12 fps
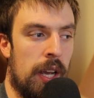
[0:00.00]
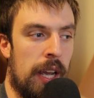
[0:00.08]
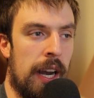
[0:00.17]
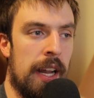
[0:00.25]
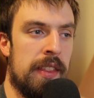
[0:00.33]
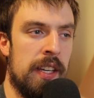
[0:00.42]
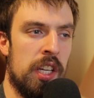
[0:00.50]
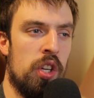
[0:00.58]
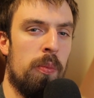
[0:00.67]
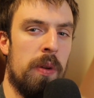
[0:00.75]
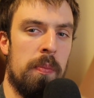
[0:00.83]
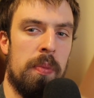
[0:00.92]
And I think
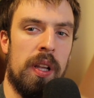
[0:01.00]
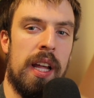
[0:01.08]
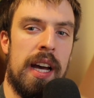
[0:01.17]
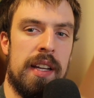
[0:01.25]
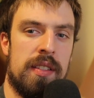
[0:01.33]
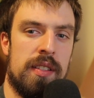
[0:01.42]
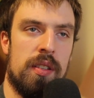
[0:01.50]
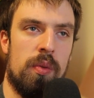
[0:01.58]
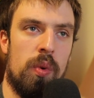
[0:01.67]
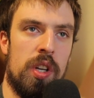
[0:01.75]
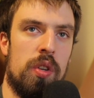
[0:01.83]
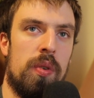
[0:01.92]
you'll be blessed
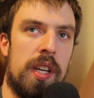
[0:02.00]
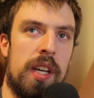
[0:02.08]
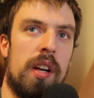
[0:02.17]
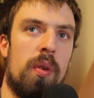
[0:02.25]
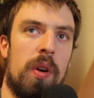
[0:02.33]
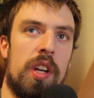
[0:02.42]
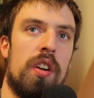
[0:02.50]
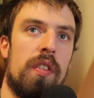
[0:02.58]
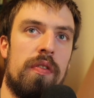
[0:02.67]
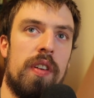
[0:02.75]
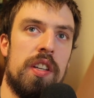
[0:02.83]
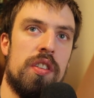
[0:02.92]
when you hear what your
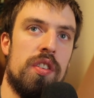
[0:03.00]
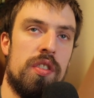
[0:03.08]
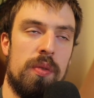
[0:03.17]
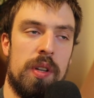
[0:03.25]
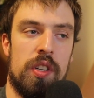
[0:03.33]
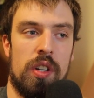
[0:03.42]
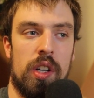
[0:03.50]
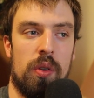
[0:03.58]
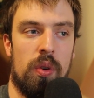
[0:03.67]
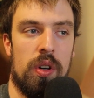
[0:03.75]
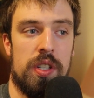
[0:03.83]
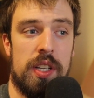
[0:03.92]
friends are doing during
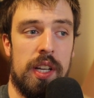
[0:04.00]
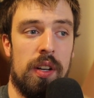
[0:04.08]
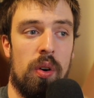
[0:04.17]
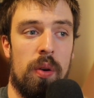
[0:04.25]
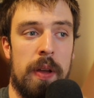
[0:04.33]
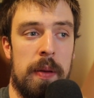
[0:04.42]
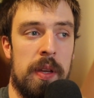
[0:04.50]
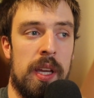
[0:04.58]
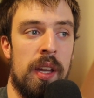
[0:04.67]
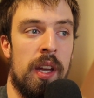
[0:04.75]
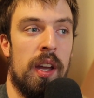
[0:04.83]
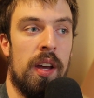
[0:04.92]
quarantine, or
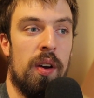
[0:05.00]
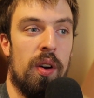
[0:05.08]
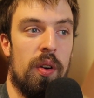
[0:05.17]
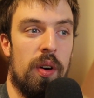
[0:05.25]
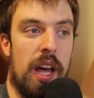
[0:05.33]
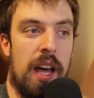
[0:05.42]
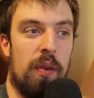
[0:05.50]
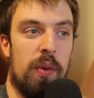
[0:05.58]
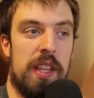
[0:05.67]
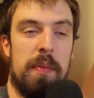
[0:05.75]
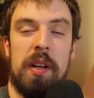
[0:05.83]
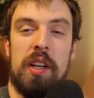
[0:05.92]
maybe
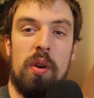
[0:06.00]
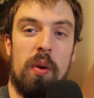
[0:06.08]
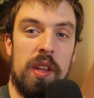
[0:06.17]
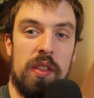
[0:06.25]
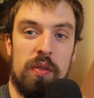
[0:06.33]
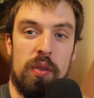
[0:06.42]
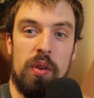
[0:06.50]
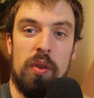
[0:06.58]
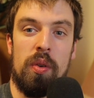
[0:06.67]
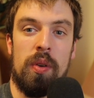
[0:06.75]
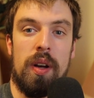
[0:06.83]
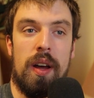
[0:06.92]
what they've been going
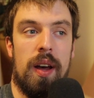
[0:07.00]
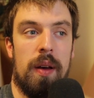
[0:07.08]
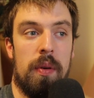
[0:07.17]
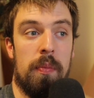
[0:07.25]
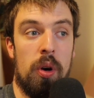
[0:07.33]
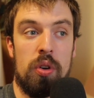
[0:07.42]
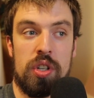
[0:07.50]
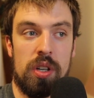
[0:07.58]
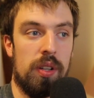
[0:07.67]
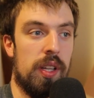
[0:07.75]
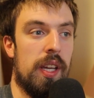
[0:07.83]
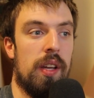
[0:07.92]
through
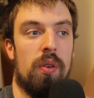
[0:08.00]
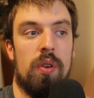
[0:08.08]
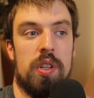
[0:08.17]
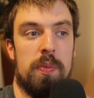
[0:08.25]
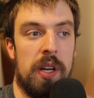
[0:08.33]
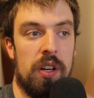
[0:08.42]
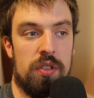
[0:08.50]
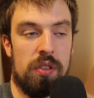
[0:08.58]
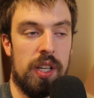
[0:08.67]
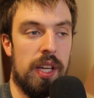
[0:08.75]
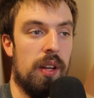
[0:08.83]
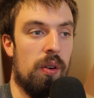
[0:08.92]
emotionally or
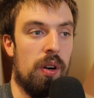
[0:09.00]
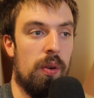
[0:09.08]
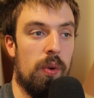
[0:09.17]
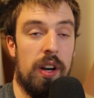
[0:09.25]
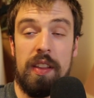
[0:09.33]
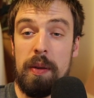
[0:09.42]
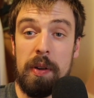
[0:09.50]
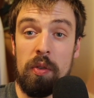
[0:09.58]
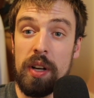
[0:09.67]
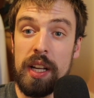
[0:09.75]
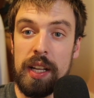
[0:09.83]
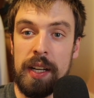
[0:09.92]
spiritually, or what have they been
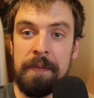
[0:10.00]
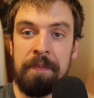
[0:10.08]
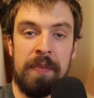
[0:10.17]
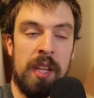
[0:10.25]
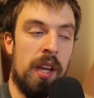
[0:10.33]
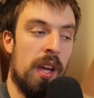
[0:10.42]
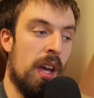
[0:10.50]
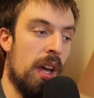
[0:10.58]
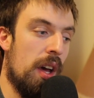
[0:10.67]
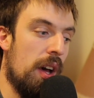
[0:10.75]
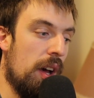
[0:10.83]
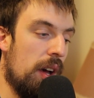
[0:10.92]
reading.
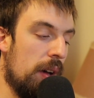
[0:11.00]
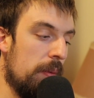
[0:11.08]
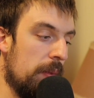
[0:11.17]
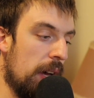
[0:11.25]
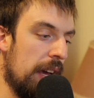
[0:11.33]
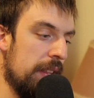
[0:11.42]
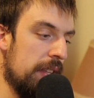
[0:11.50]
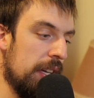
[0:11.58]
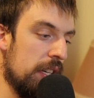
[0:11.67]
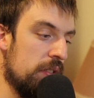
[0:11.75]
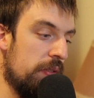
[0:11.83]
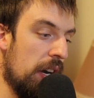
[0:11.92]
I
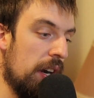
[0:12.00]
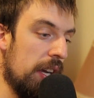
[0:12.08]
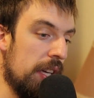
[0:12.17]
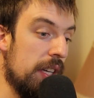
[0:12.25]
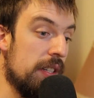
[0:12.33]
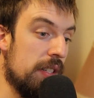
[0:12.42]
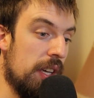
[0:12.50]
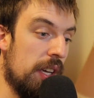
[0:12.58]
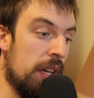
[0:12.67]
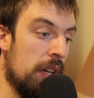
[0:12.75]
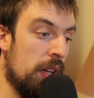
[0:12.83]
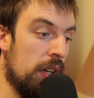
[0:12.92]
think it's very
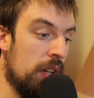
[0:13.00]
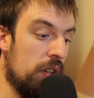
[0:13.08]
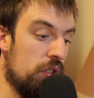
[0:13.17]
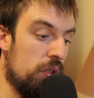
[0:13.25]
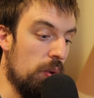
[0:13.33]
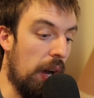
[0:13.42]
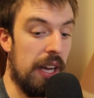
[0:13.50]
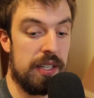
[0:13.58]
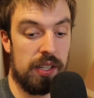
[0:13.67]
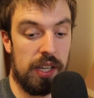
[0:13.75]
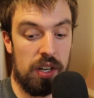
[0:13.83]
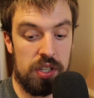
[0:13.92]
easy to
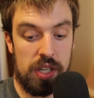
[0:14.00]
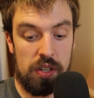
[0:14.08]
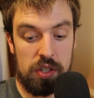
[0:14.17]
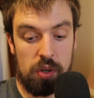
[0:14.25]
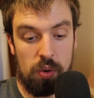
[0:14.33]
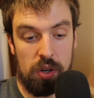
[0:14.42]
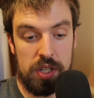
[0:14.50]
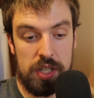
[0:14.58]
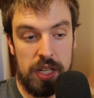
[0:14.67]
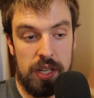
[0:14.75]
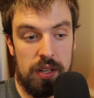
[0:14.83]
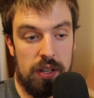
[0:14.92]
isolate ourselves in
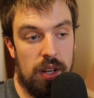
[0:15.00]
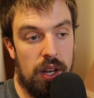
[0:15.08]
quarantine.